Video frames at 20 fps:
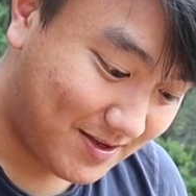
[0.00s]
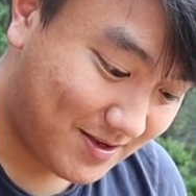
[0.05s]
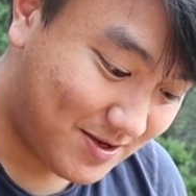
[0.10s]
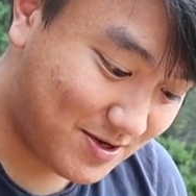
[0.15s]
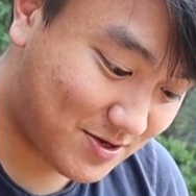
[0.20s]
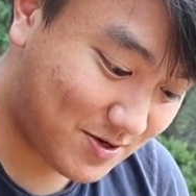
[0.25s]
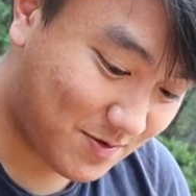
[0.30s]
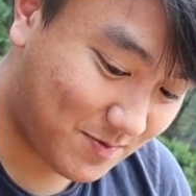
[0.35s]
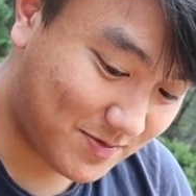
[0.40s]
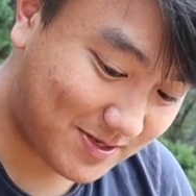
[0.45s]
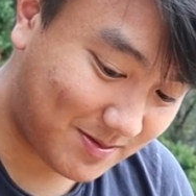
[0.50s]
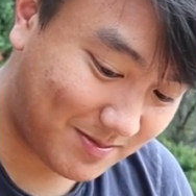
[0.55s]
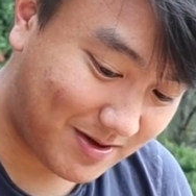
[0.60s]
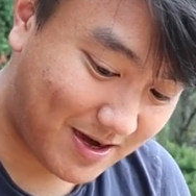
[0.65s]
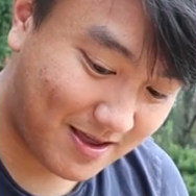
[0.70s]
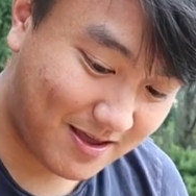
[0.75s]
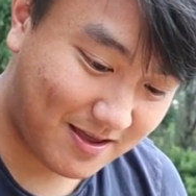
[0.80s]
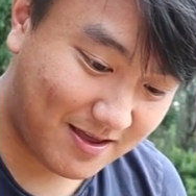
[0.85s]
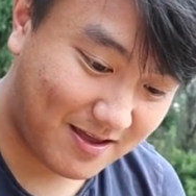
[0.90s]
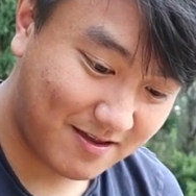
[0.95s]
You show me some
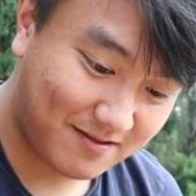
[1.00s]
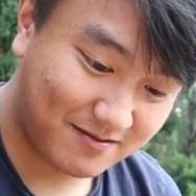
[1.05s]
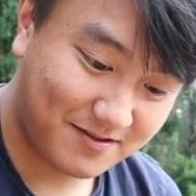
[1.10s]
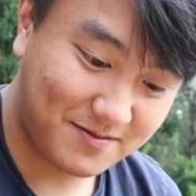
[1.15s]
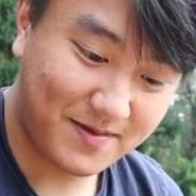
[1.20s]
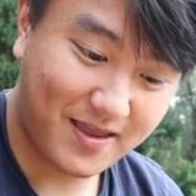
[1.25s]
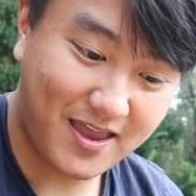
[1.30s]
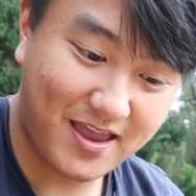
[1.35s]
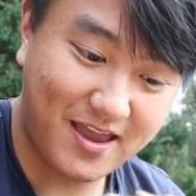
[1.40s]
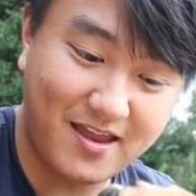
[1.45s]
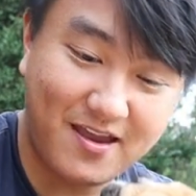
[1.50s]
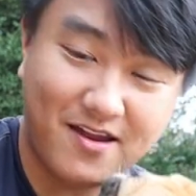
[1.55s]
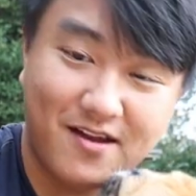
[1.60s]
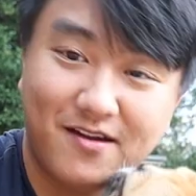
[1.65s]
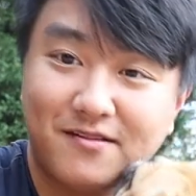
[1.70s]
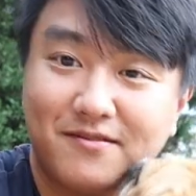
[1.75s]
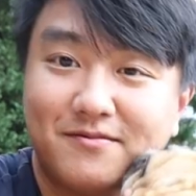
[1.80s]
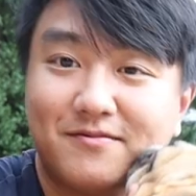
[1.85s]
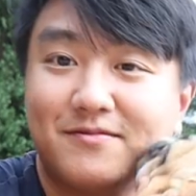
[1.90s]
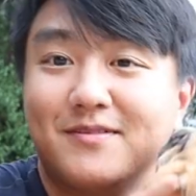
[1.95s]
love. Come
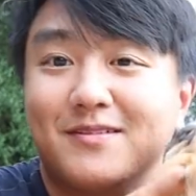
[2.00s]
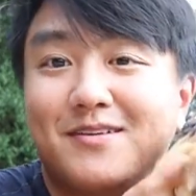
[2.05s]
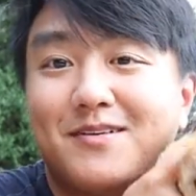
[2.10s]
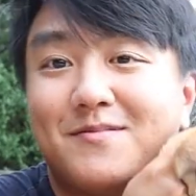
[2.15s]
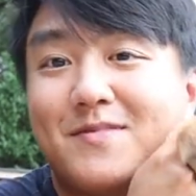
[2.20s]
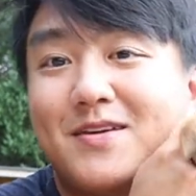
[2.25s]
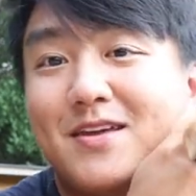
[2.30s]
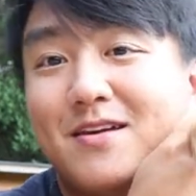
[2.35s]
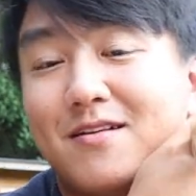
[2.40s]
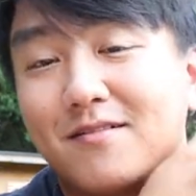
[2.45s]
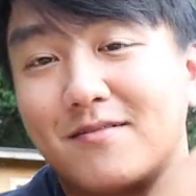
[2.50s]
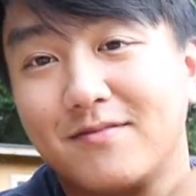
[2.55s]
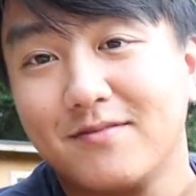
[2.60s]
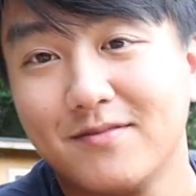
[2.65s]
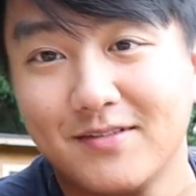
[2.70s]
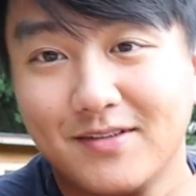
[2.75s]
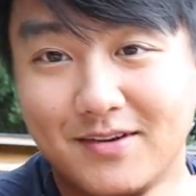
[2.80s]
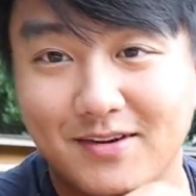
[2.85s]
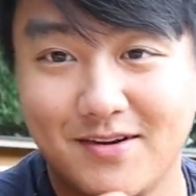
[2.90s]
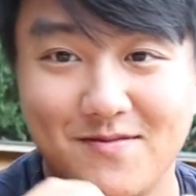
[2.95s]
here. Come here.
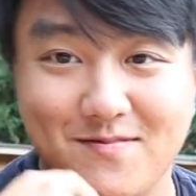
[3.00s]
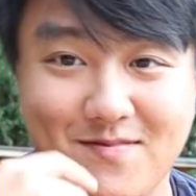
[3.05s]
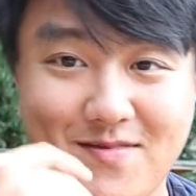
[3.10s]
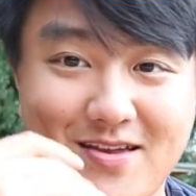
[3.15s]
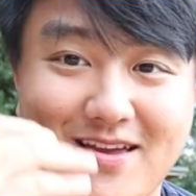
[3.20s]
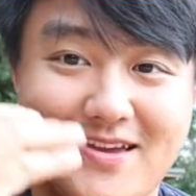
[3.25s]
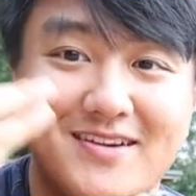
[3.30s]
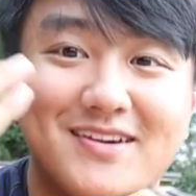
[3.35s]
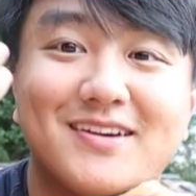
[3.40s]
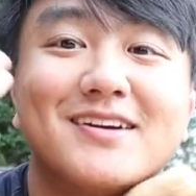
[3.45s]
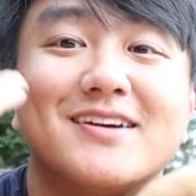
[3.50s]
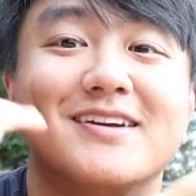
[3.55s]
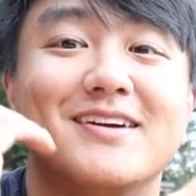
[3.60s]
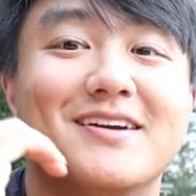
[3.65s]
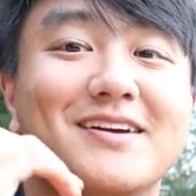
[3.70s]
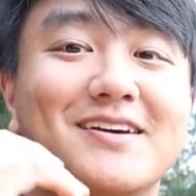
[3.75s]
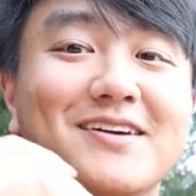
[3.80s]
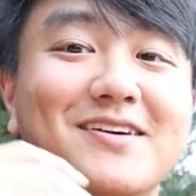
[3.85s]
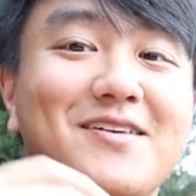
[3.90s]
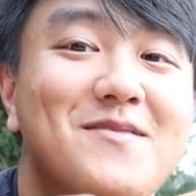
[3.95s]
Come here.
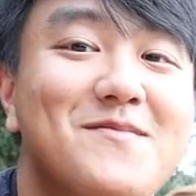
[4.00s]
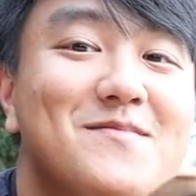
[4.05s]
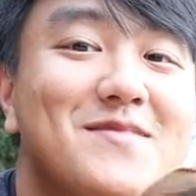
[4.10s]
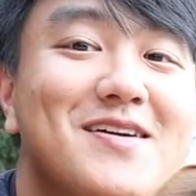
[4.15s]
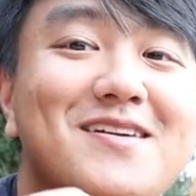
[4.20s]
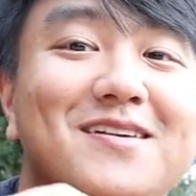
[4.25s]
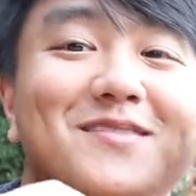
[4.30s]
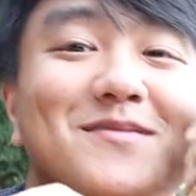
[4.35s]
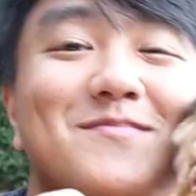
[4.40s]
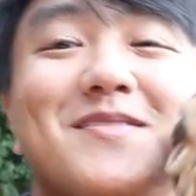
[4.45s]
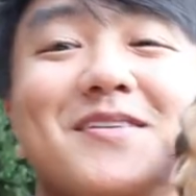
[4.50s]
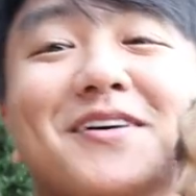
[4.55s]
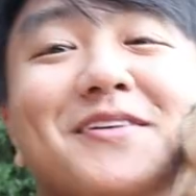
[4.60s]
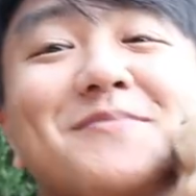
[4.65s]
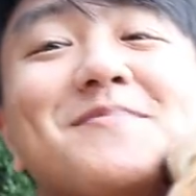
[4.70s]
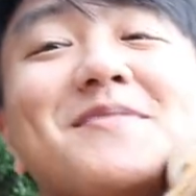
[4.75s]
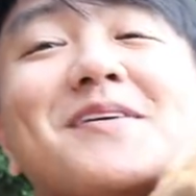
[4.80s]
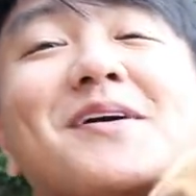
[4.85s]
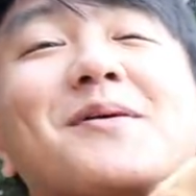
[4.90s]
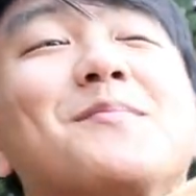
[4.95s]
Come here. Come here.
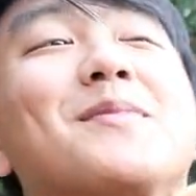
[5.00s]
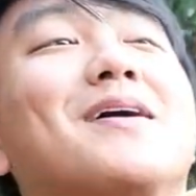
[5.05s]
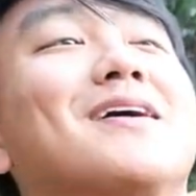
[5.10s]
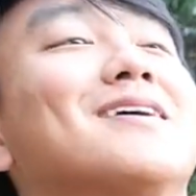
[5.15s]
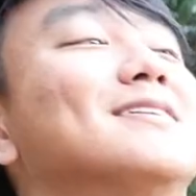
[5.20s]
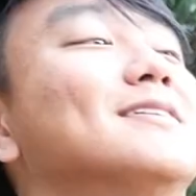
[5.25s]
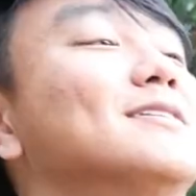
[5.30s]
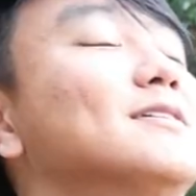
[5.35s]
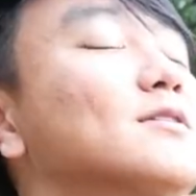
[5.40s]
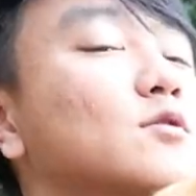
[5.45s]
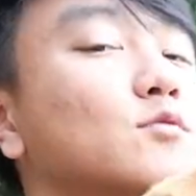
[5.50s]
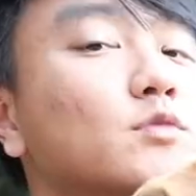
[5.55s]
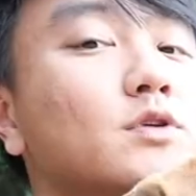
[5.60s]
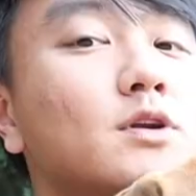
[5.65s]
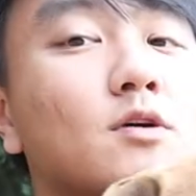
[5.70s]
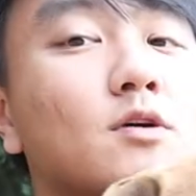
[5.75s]
Come here. Come here.